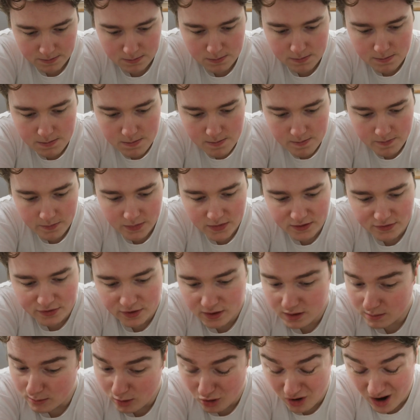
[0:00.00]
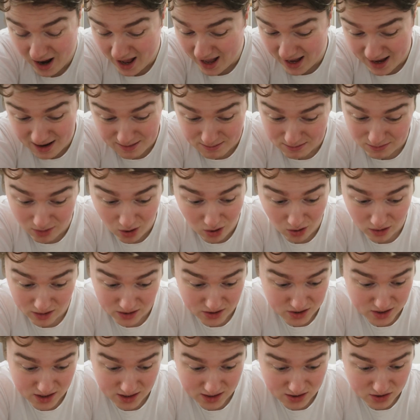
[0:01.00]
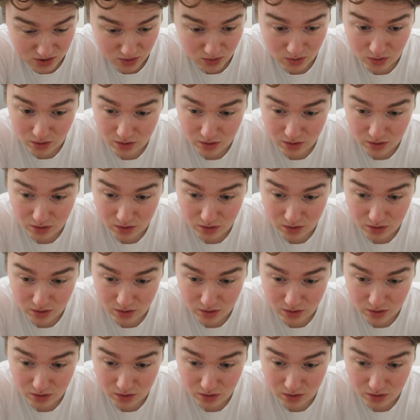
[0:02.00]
for tomorrow. I am honestly so